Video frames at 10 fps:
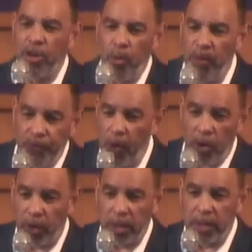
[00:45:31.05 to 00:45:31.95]
going
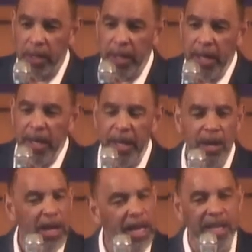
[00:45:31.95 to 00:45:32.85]
forward.
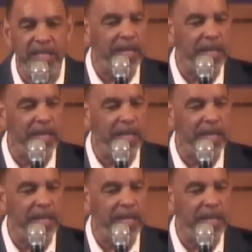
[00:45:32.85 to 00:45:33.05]
Herein